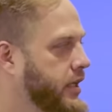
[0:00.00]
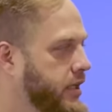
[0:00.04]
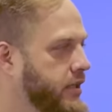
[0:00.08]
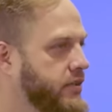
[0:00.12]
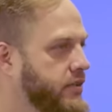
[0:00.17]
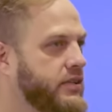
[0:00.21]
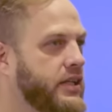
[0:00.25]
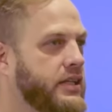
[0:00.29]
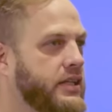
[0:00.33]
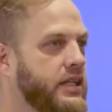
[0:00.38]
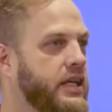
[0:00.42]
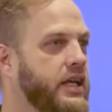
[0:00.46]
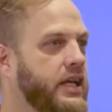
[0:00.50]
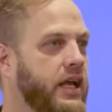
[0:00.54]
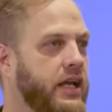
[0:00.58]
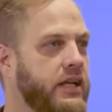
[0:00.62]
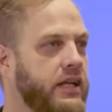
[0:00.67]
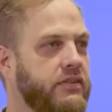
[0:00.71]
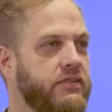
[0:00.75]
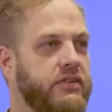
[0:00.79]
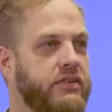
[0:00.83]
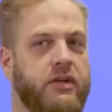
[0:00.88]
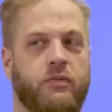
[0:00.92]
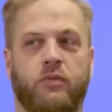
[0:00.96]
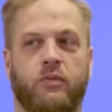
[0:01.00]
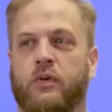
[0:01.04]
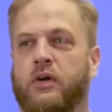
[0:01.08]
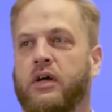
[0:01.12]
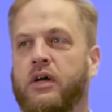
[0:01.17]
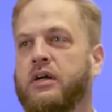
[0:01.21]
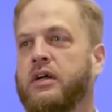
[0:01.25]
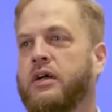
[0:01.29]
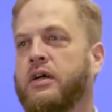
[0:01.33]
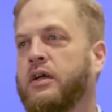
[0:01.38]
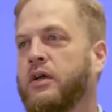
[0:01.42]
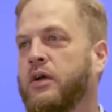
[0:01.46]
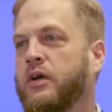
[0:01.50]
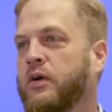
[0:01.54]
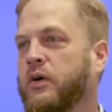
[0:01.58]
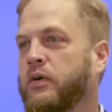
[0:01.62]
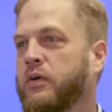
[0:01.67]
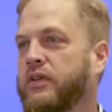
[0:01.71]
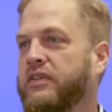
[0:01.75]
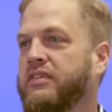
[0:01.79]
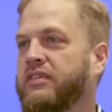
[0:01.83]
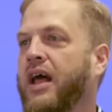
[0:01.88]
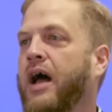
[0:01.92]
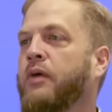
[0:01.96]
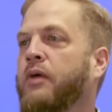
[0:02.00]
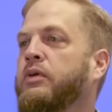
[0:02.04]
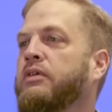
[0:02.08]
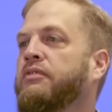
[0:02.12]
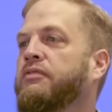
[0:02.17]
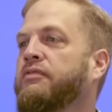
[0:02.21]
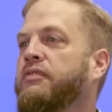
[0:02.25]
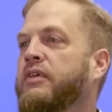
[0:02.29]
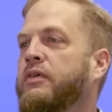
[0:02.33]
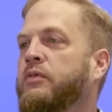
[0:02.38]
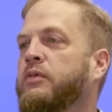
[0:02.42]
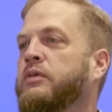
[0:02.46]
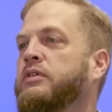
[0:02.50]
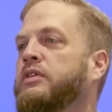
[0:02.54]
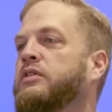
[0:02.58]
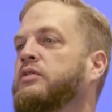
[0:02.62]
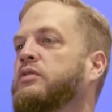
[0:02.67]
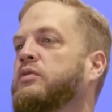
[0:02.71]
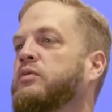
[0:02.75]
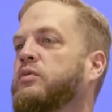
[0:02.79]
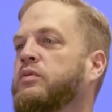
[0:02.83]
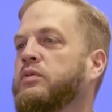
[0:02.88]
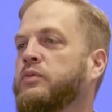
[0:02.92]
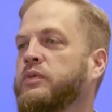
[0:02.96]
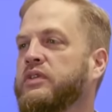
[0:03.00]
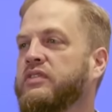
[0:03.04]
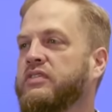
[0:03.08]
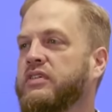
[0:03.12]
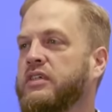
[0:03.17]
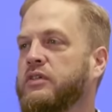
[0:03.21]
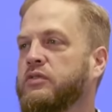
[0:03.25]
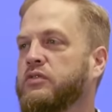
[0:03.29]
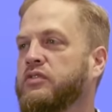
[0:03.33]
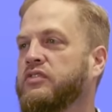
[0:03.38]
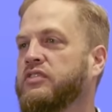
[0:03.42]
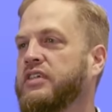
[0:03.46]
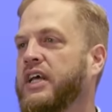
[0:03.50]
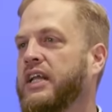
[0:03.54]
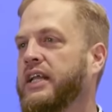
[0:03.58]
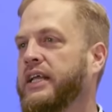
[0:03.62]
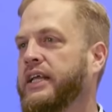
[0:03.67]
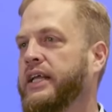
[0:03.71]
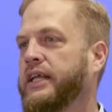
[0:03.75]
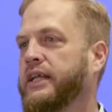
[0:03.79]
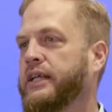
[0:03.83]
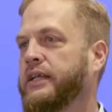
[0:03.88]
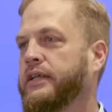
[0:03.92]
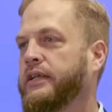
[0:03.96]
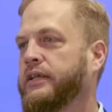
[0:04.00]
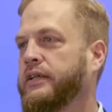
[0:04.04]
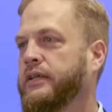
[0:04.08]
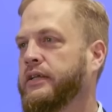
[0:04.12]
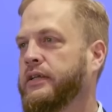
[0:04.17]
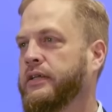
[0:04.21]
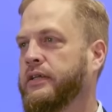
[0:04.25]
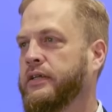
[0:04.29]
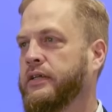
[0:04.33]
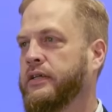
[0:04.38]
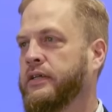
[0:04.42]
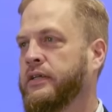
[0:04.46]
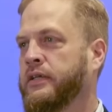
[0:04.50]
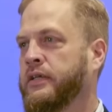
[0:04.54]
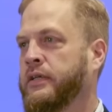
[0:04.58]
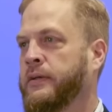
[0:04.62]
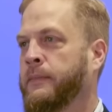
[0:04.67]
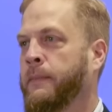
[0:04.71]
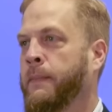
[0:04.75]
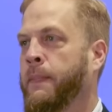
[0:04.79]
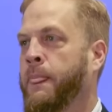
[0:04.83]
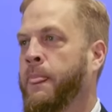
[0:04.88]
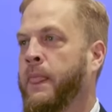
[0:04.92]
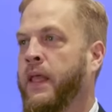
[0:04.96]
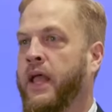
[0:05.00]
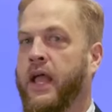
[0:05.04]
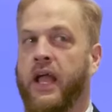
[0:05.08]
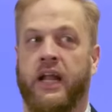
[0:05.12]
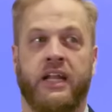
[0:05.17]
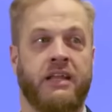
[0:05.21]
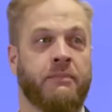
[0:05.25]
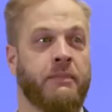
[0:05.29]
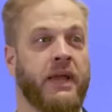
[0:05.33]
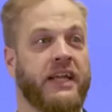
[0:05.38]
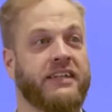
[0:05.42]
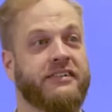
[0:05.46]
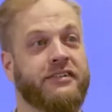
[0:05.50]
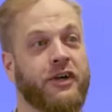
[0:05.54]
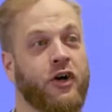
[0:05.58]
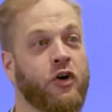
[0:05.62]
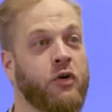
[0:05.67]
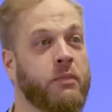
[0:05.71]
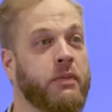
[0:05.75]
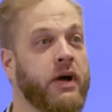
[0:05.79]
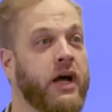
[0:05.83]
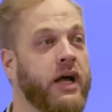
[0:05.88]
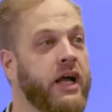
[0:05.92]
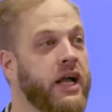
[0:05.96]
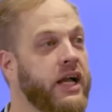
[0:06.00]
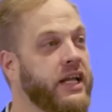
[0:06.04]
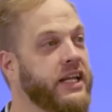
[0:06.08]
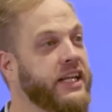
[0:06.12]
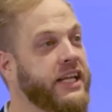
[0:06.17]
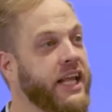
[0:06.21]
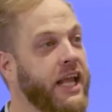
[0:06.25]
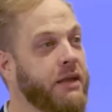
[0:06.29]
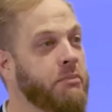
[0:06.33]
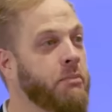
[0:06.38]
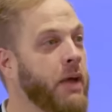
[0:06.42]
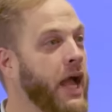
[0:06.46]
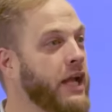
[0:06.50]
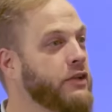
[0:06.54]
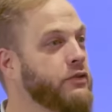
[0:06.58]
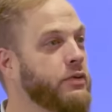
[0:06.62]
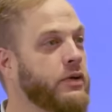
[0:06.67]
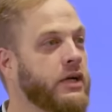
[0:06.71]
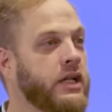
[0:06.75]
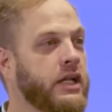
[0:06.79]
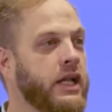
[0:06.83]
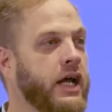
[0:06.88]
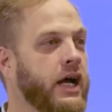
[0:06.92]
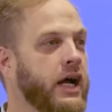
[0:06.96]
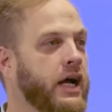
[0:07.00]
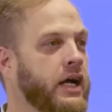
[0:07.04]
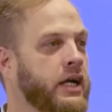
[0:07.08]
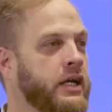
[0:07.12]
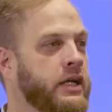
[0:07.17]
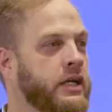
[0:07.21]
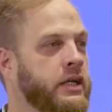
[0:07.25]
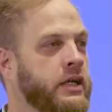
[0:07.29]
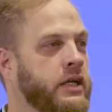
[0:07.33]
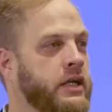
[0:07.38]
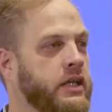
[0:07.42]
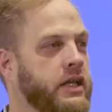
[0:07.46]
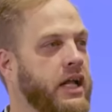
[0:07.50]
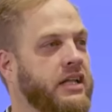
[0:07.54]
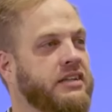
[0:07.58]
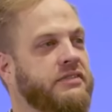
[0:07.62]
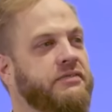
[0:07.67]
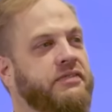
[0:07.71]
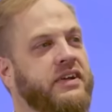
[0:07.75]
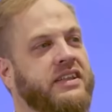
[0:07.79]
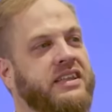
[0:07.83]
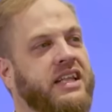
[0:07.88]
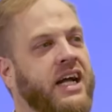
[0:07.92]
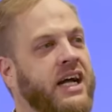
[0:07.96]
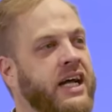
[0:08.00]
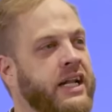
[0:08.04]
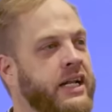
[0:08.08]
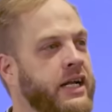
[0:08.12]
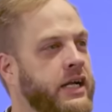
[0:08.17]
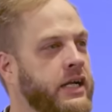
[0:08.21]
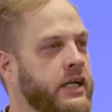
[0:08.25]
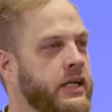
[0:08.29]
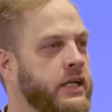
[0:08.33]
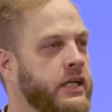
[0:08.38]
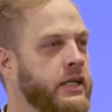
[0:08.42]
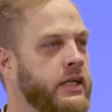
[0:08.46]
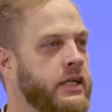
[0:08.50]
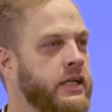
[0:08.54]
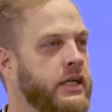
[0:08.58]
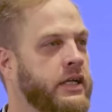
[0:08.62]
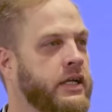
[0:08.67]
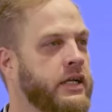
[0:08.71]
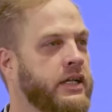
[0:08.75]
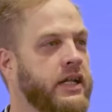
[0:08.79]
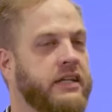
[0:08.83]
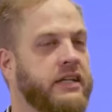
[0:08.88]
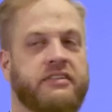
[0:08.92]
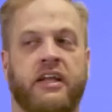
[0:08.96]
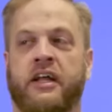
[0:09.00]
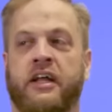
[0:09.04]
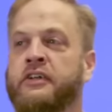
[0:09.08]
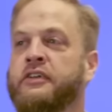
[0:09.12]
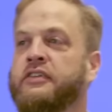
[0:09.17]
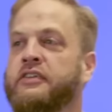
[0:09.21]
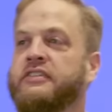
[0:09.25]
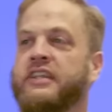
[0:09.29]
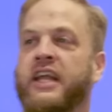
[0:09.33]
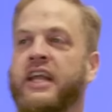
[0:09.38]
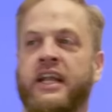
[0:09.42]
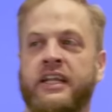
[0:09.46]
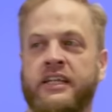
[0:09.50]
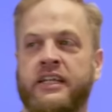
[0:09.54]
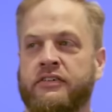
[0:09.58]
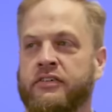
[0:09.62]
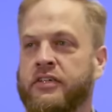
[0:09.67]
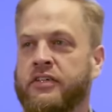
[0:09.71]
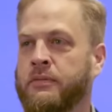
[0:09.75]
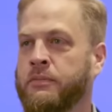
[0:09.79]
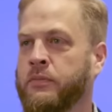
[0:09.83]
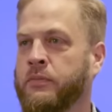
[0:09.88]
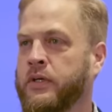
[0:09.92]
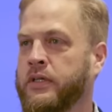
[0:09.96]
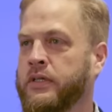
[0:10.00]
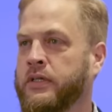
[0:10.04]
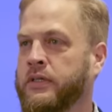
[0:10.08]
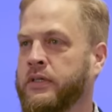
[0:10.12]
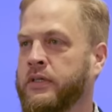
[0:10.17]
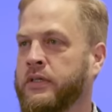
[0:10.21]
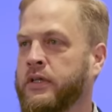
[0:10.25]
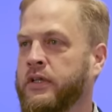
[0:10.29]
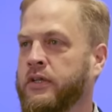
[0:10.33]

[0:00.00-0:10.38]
He said, Yeah. He said, Well, this is how we feel when, you, when we see you selling it. And he made Toba. He came back to Allah. That's fatana. That's understanding someone.